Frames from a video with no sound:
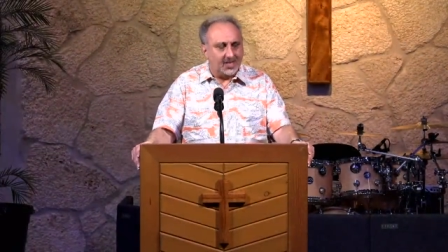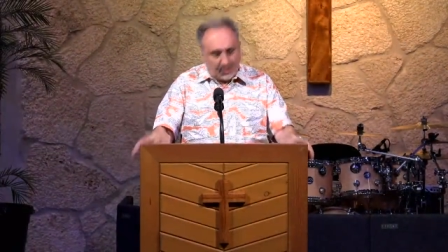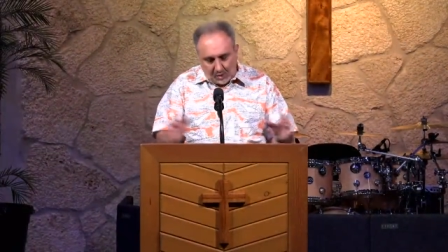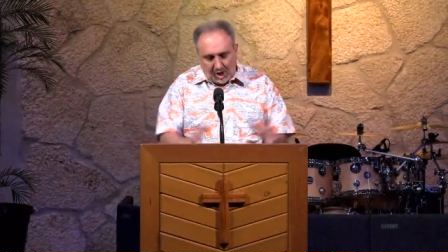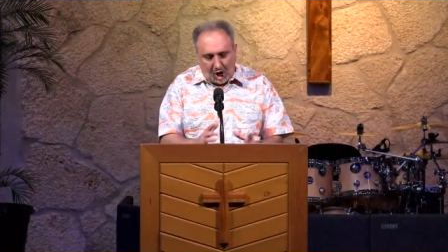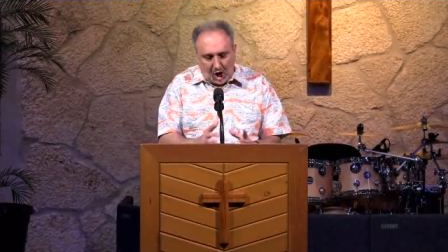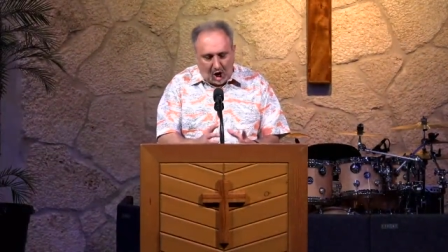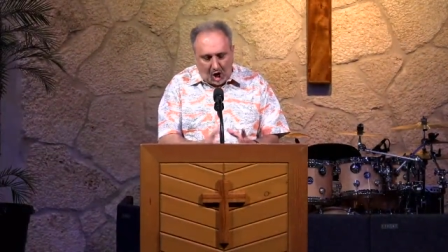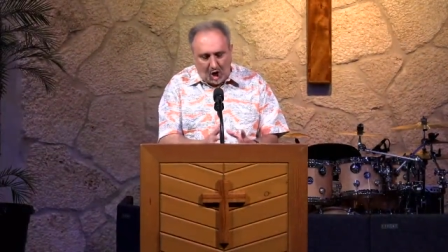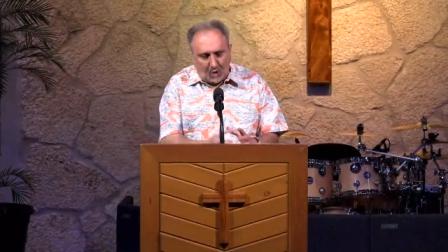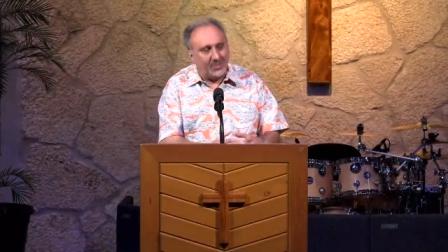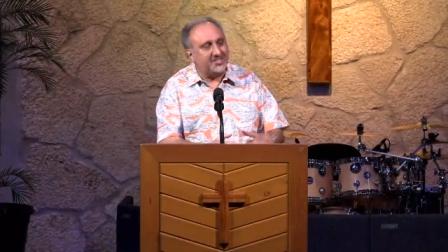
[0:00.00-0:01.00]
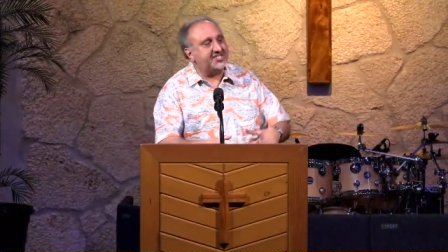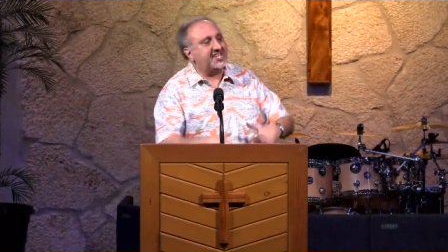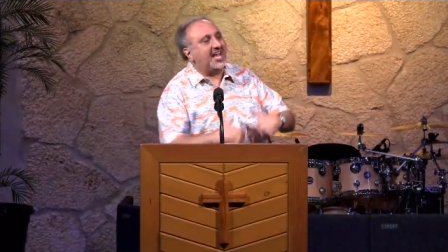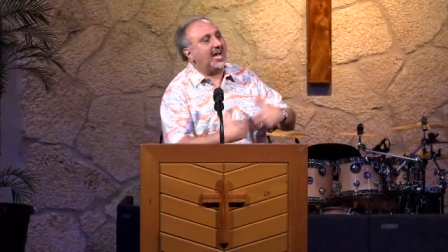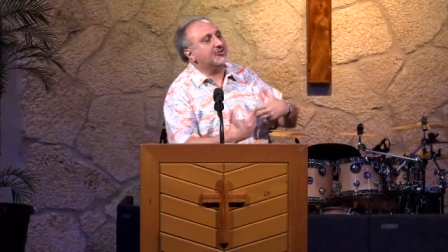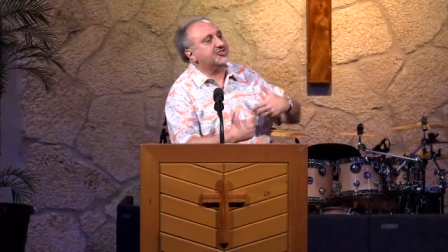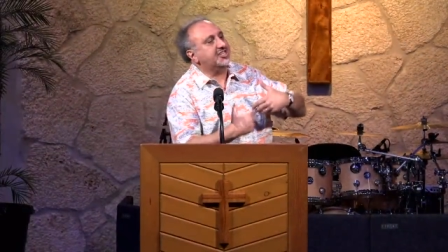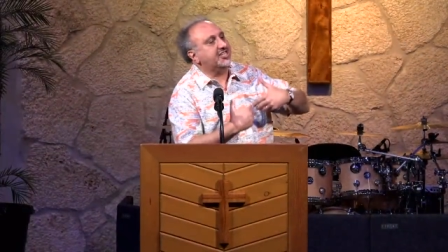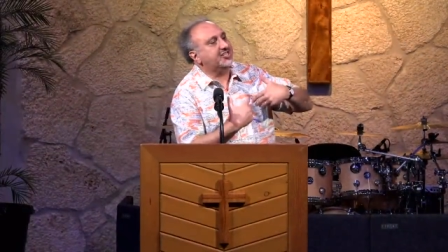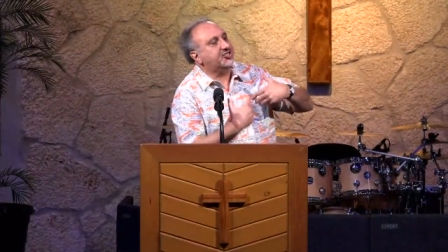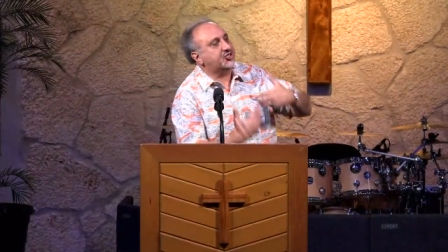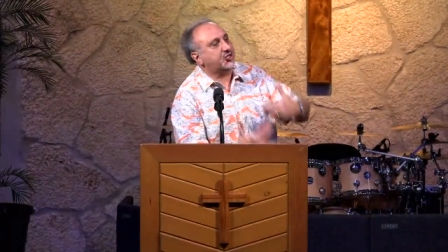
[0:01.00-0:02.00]
And we always couch
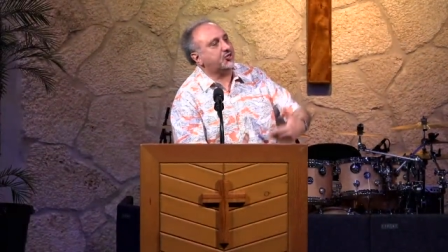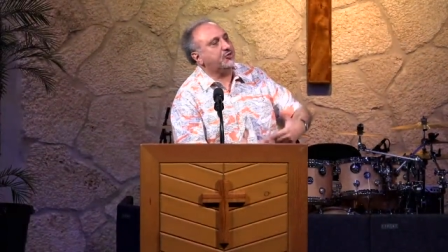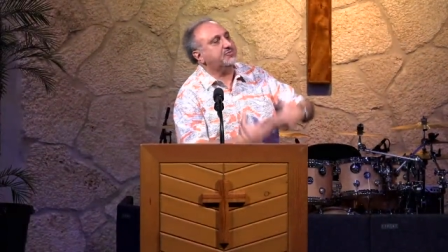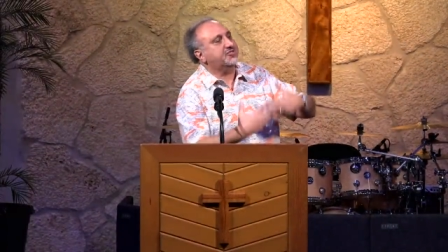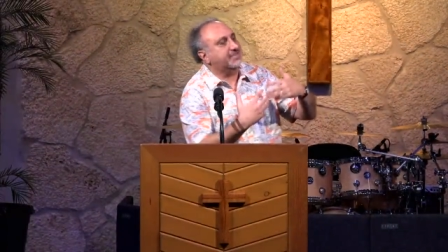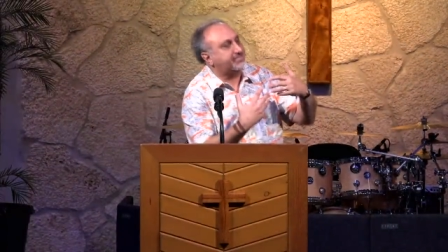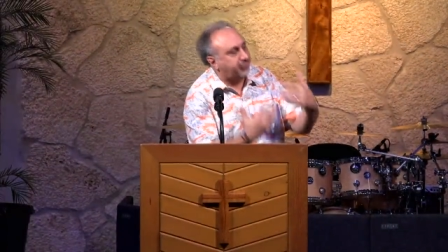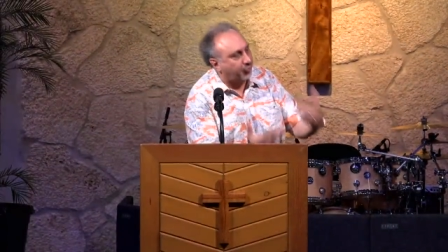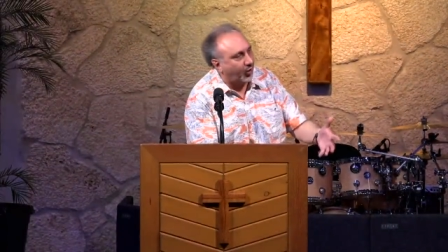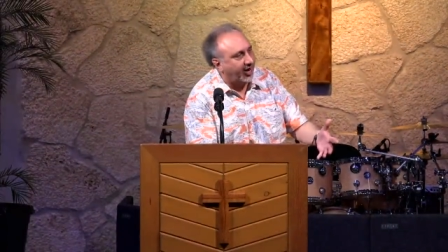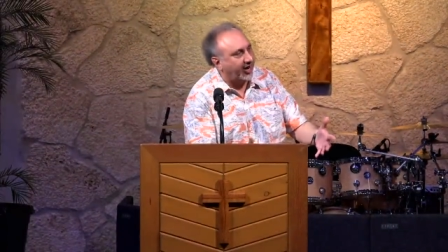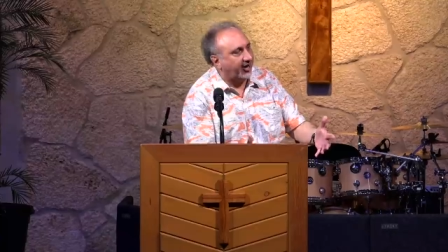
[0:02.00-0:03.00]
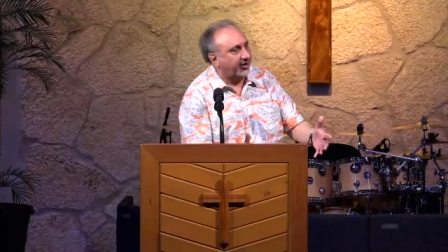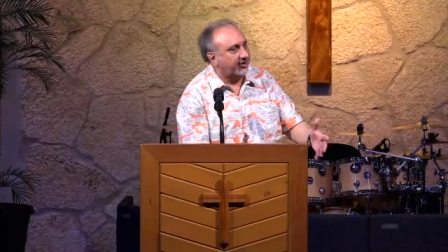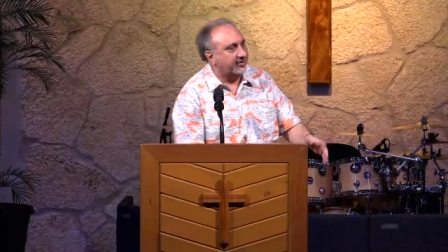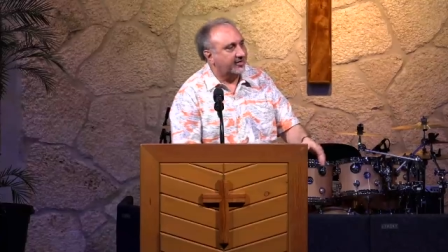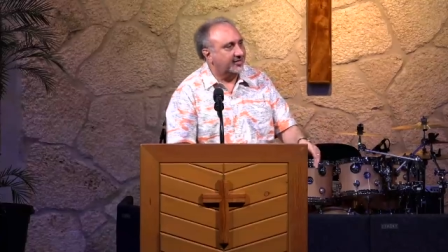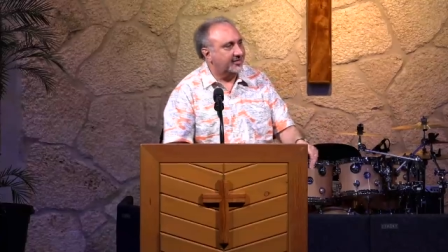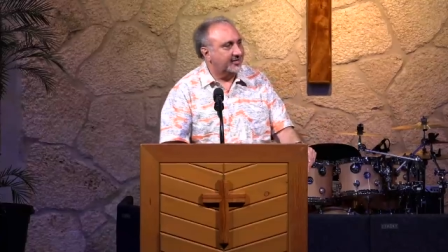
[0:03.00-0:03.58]
it in terms of prayer.